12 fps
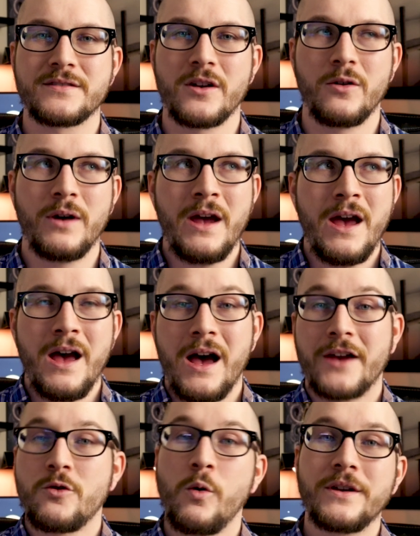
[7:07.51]
So
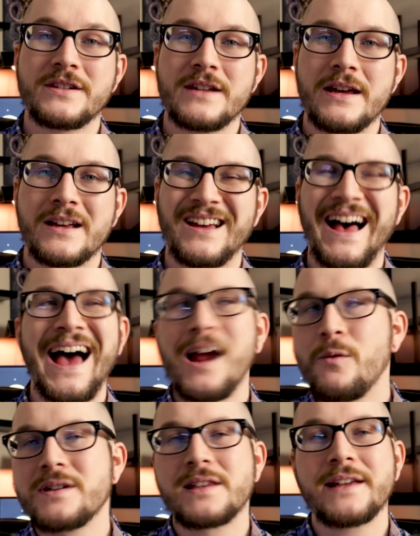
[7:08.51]
a corn snake,
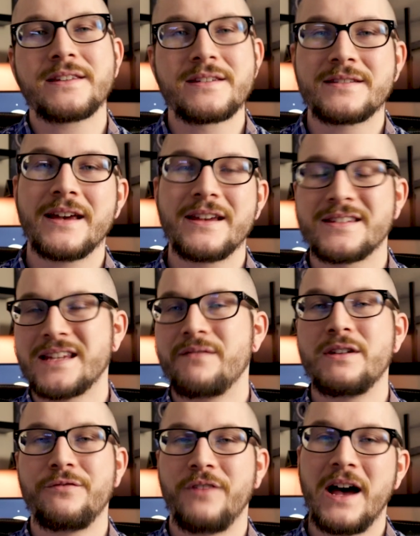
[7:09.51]
I always like to say
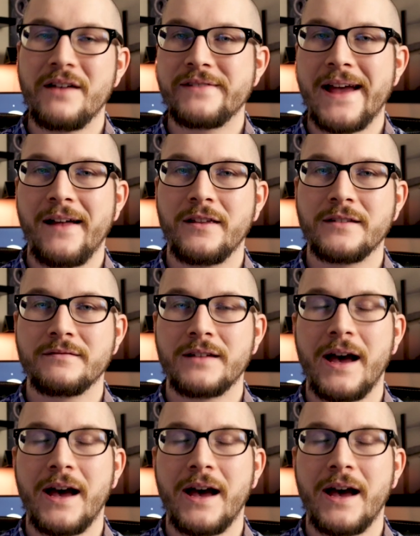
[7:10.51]
75 gallon.